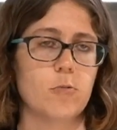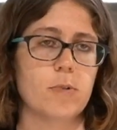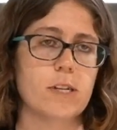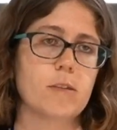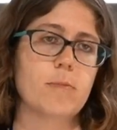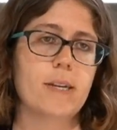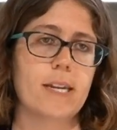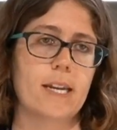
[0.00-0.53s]

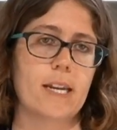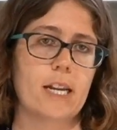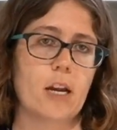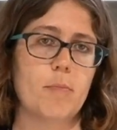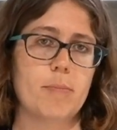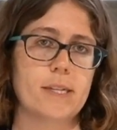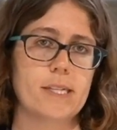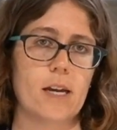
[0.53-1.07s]
whereas we can
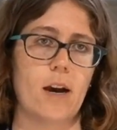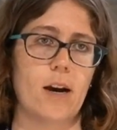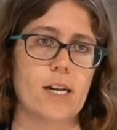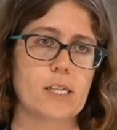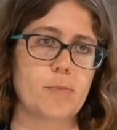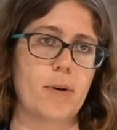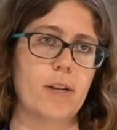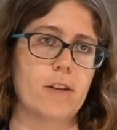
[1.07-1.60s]
encompass a
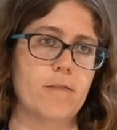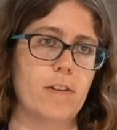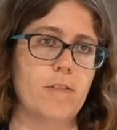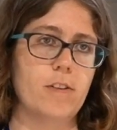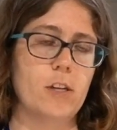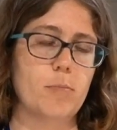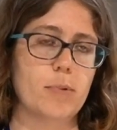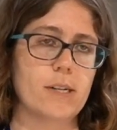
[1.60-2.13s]
hotspot of
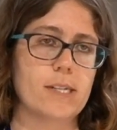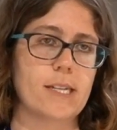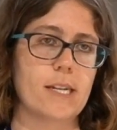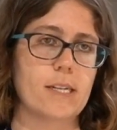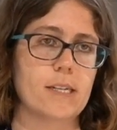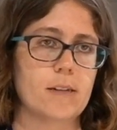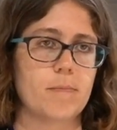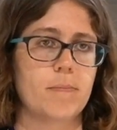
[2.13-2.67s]

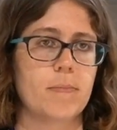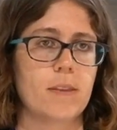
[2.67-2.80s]
50%,